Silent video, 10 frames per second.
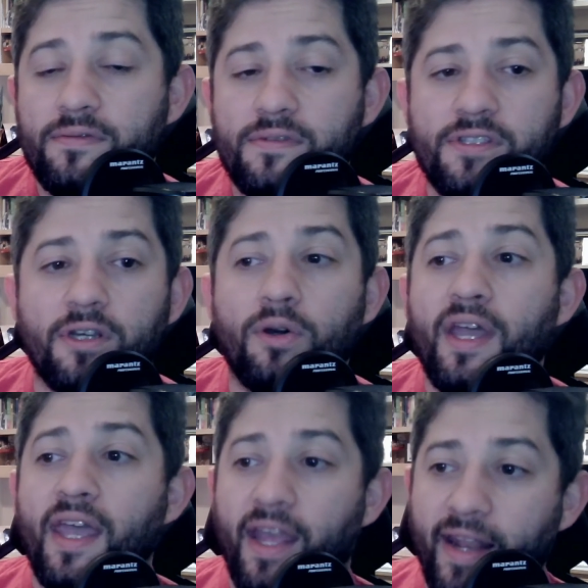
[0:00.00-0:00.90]
So,
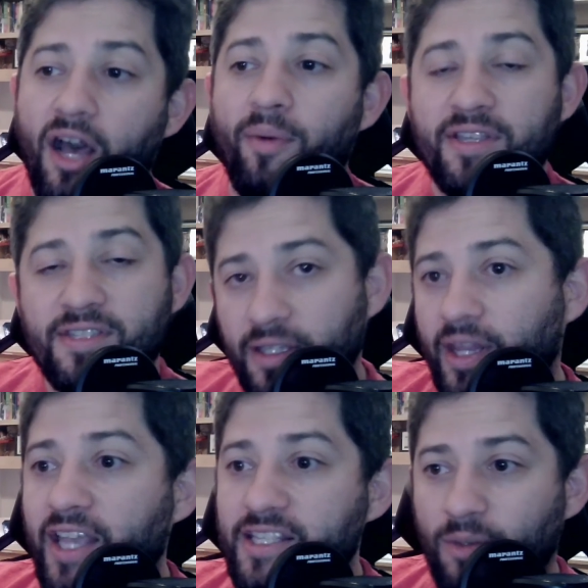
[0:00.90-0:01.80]
and now my son
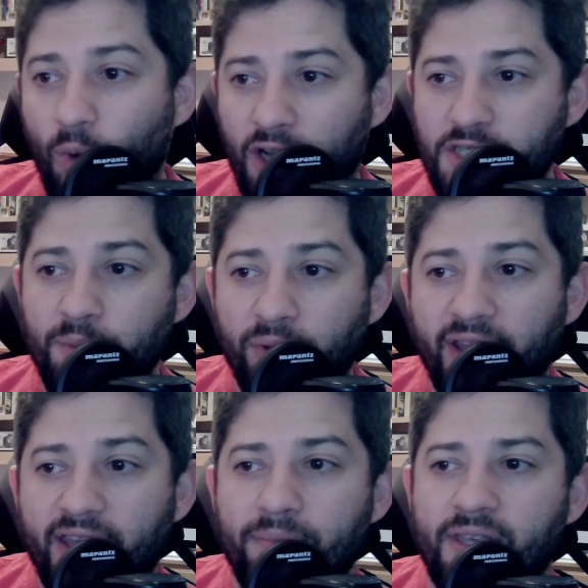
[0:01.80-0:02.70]
likes to watch me
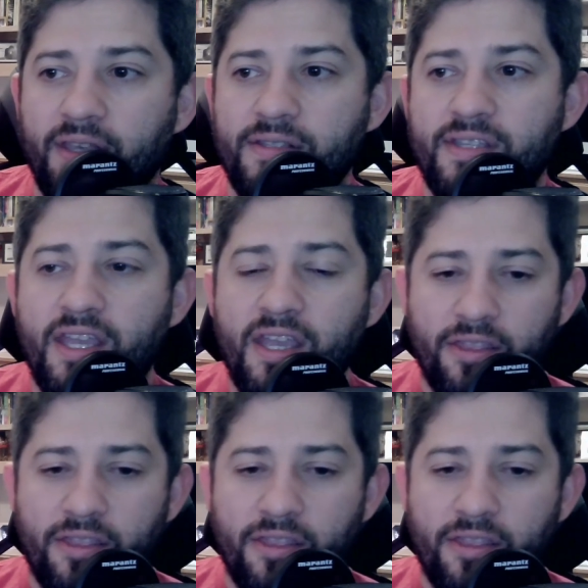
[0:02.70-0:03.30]
play it because